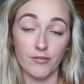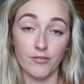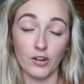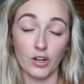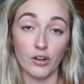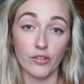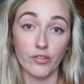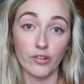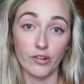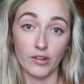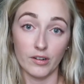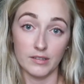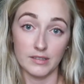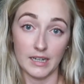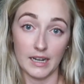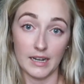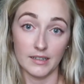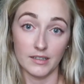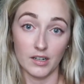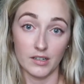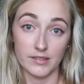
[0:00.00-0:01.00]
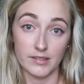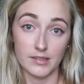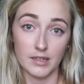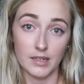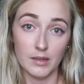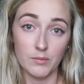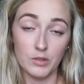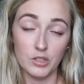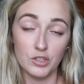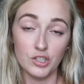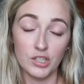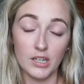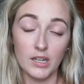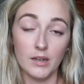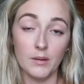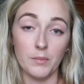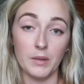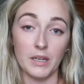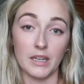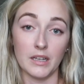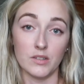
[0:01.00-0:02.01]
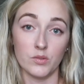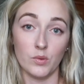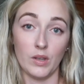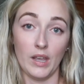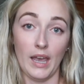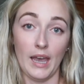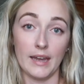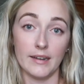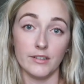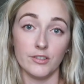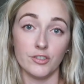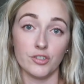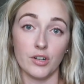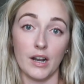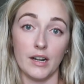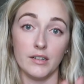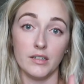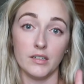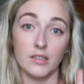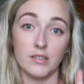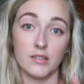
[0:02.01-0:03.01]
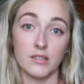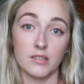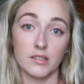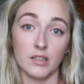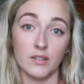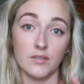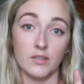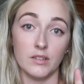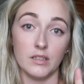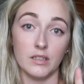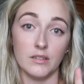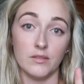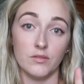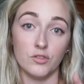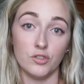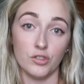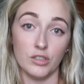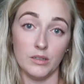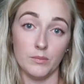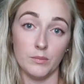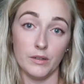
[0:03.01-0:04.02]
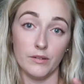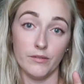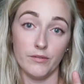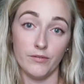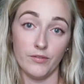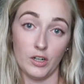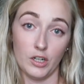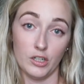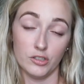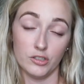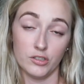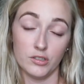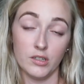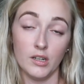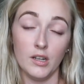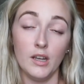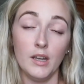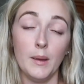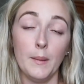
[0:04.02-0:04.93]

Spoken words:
further diagnostic imaging because we hadn't tried conservative treatment first.